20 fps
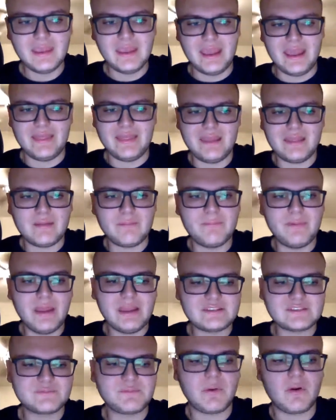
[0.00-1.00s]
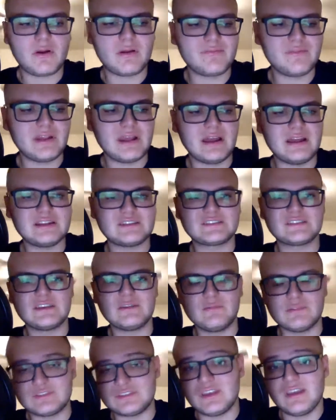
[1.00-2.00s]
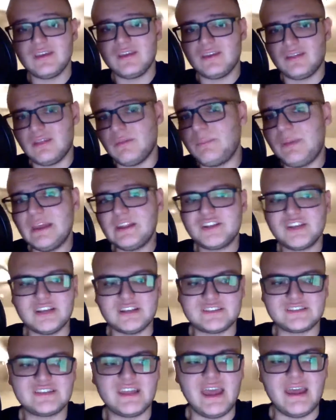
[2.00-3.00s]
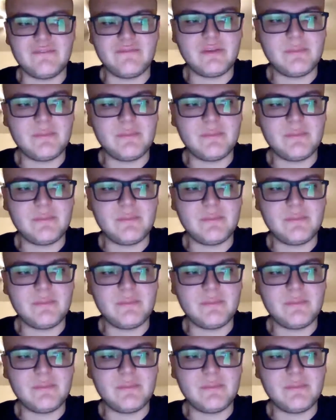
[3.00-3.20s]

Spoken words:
And then the best part of it, honestly, was the pitching staff.